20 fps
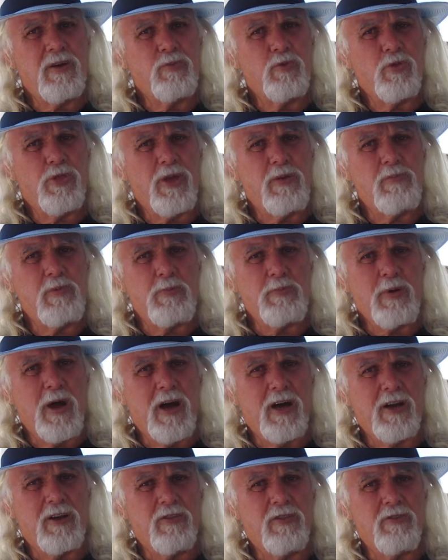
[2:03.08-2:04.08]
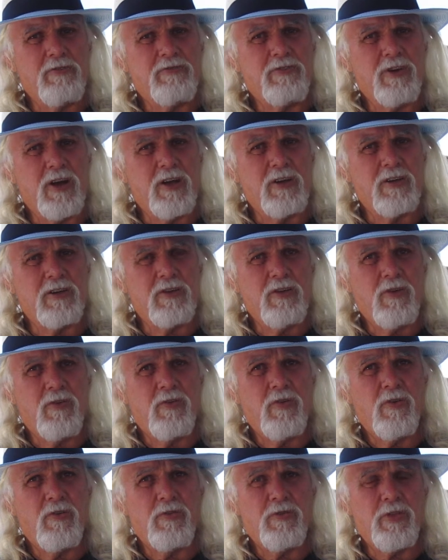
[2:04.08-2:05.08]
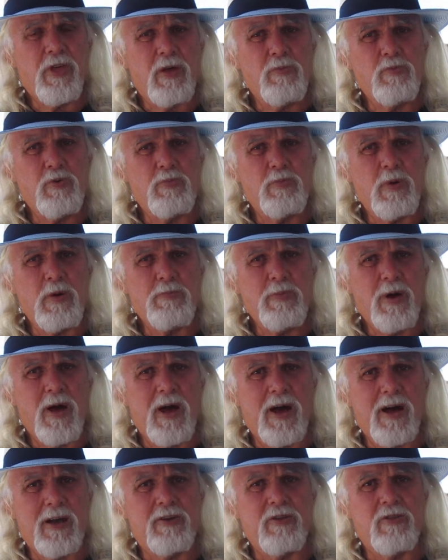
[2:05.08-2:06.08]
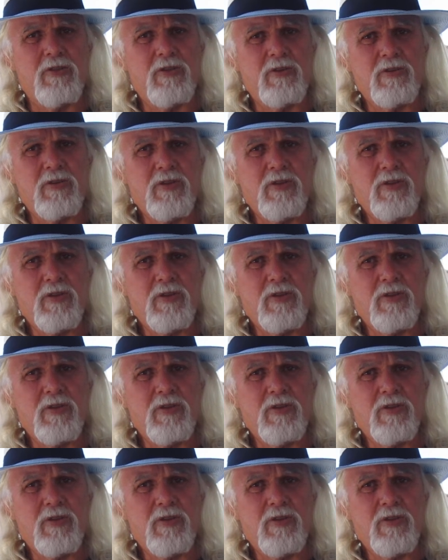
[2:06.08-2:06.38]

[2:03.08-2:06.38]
would they be part of the fund, they would be part of